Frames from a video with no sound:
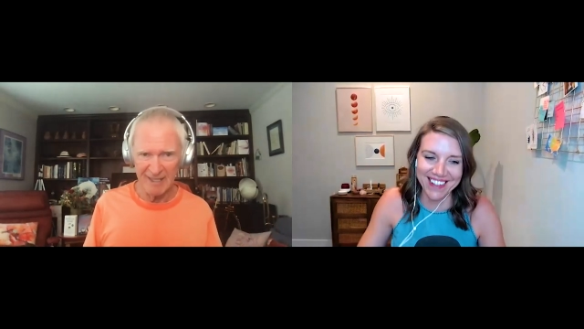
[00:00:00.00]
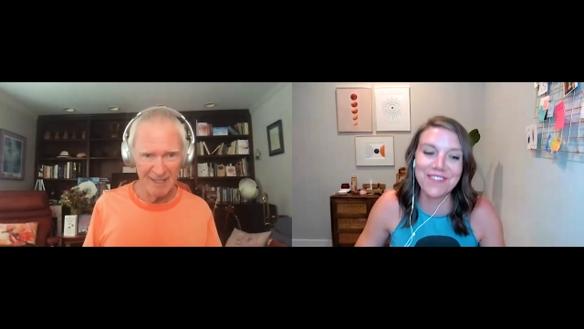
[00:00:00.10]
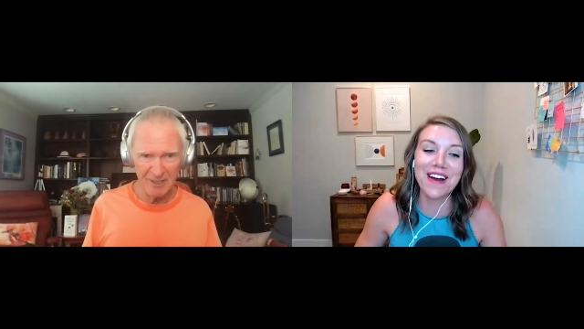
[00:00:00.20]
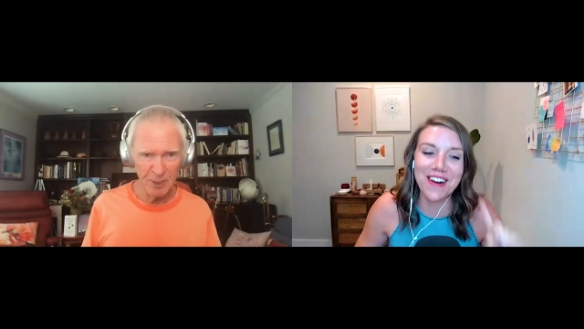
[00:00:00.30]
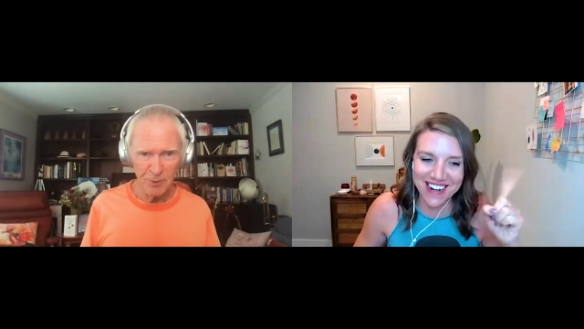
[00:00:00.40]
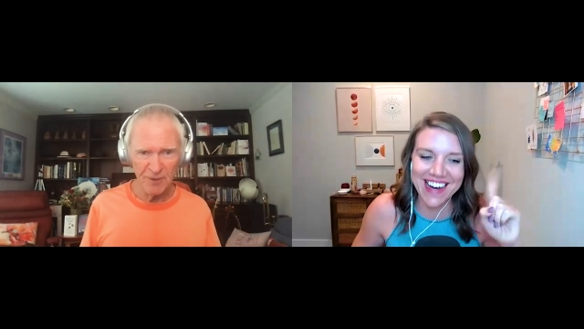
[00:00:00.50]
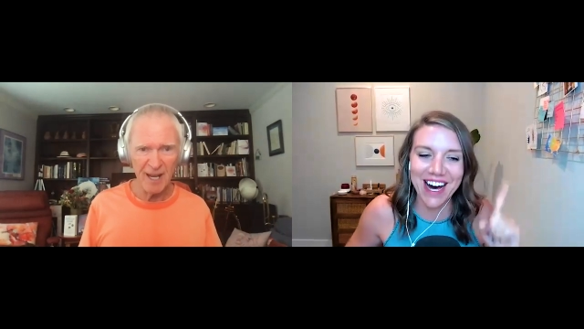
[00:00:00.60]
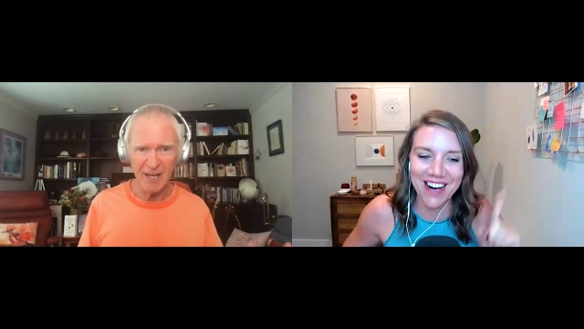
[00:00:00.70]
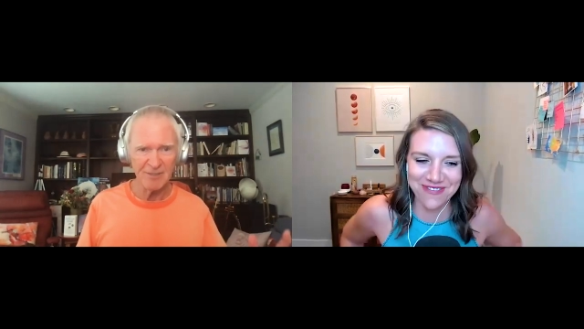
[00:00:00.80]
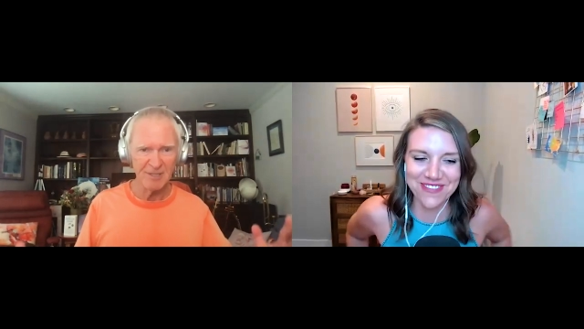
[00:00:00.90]
Speaker 1: in Fair
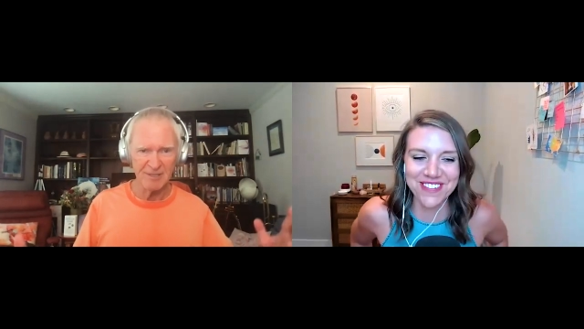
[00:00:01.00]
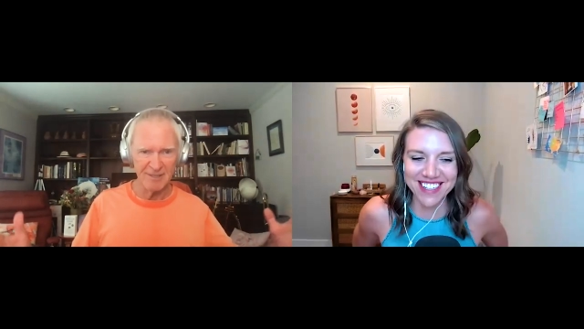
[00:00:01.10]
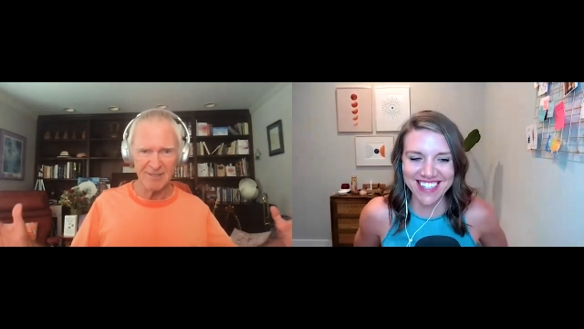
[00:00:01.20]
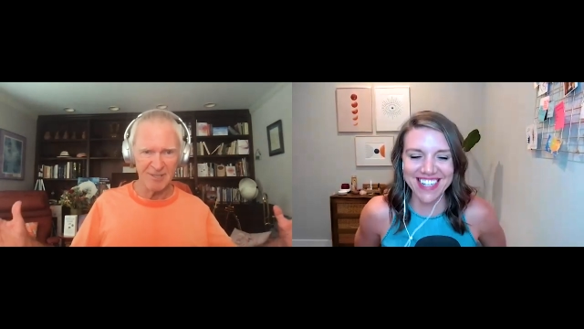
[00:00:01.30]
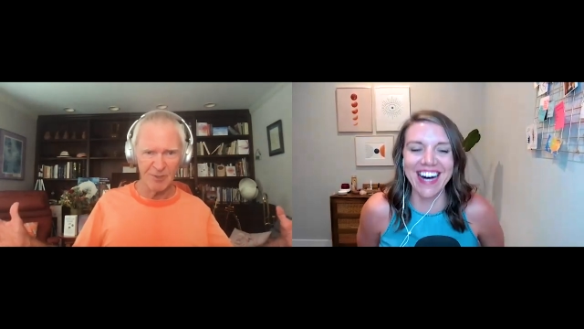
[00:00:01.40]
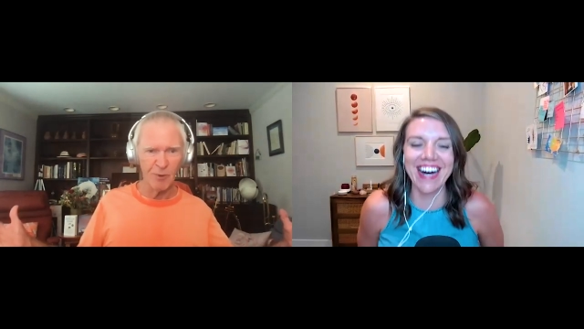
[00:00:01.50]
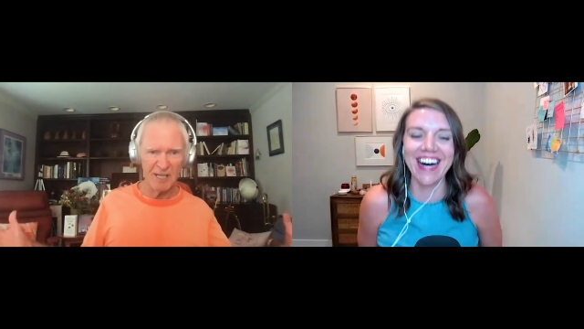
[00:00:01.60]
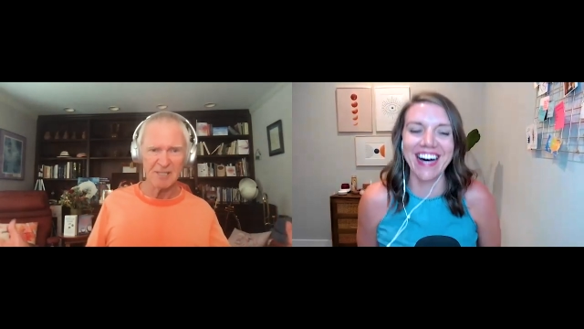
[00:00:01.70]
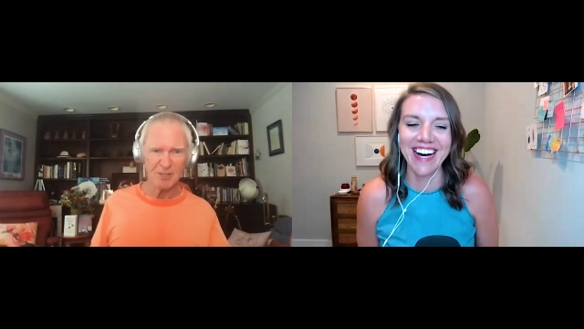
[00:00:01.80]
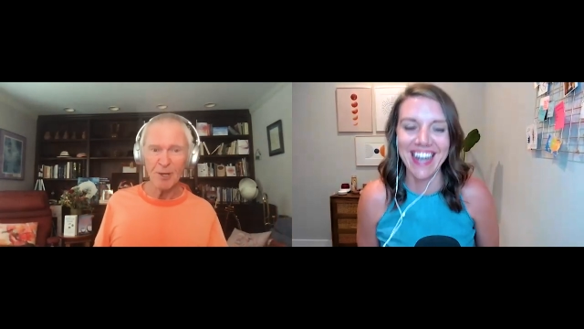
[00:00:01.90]

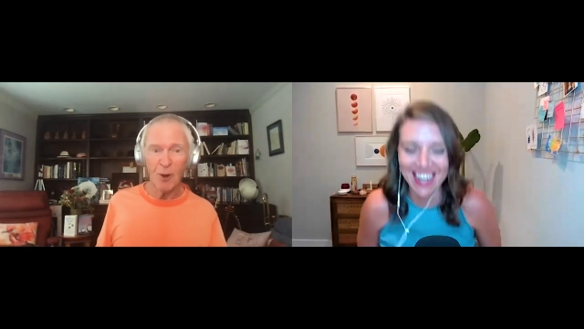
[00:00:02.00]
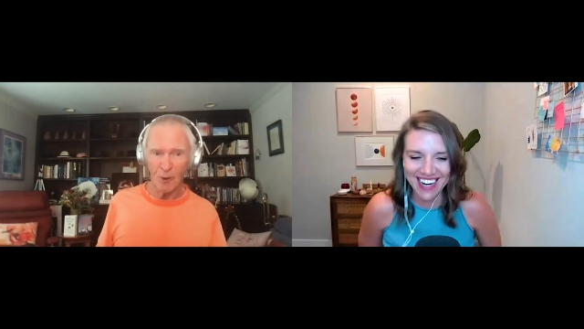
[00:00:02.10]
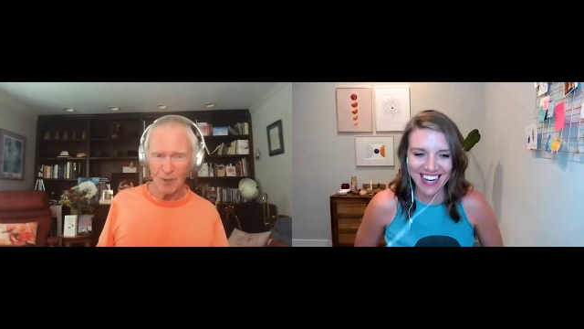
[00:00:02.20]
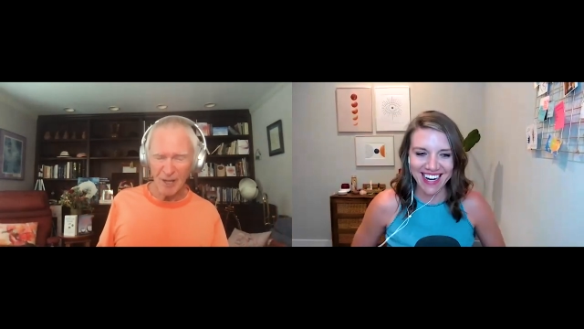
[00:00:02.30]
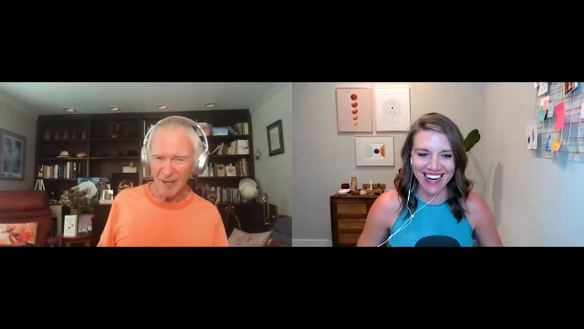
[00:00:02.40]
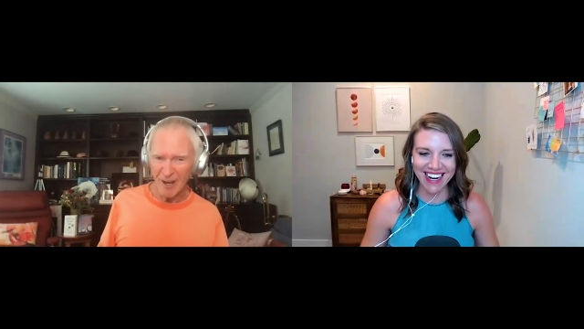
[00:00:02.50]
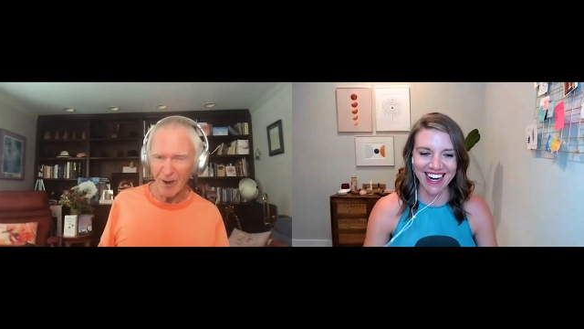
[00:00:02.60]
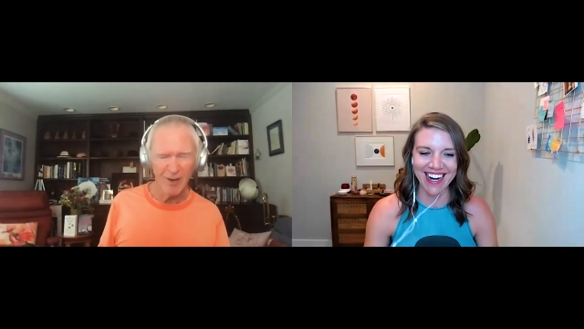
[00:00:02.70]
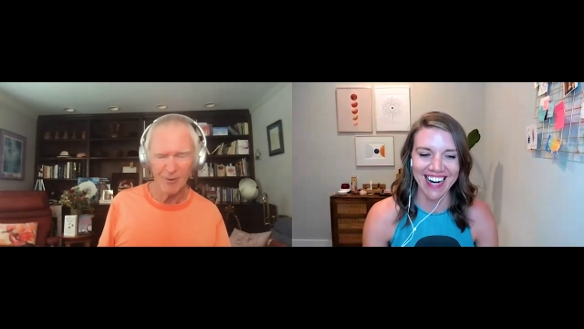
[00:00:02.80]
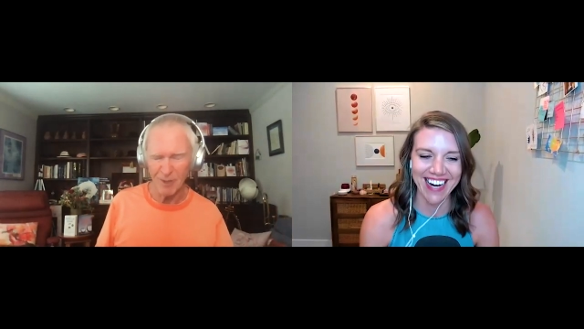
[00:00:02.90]
2022, you
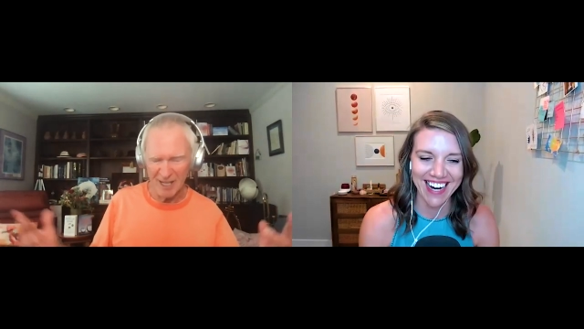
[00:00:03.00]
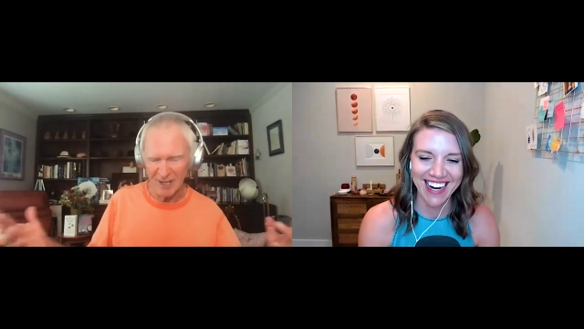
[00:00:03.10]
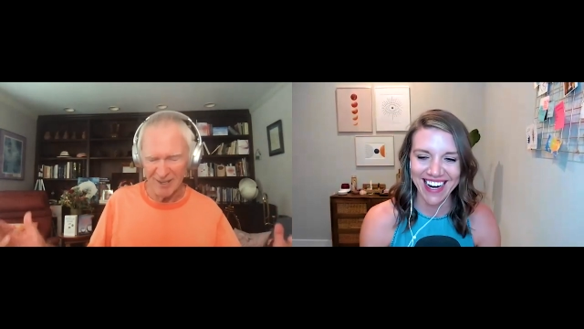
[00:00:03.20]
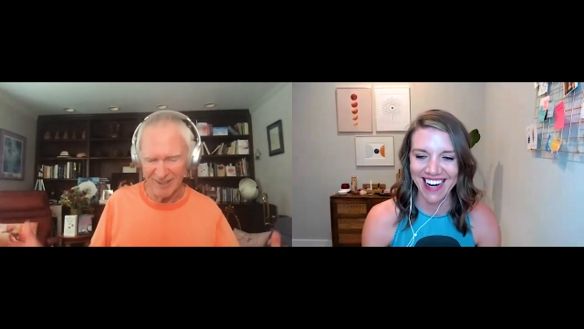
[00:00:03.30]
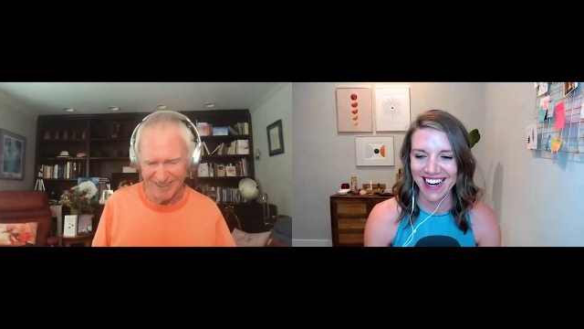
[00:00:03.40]
know, or they're